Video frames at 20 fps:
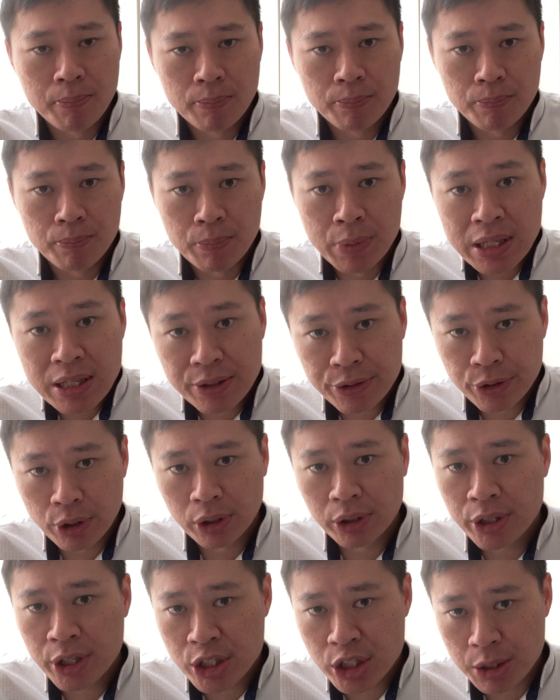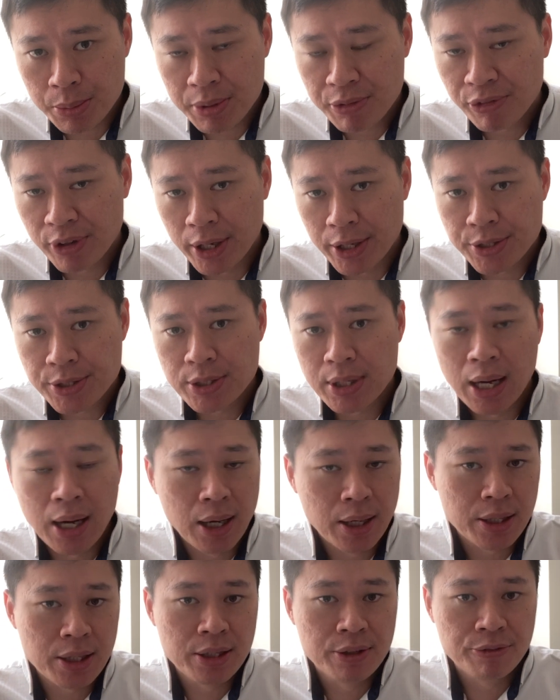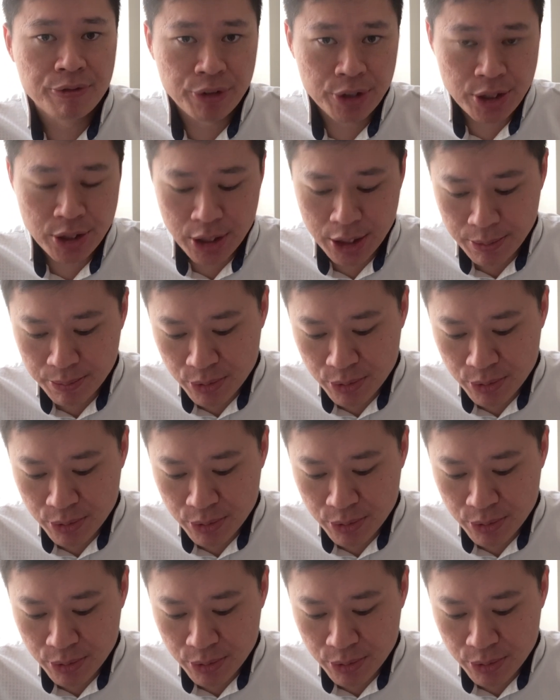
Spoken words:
$1 million HDB flats are in, firstly,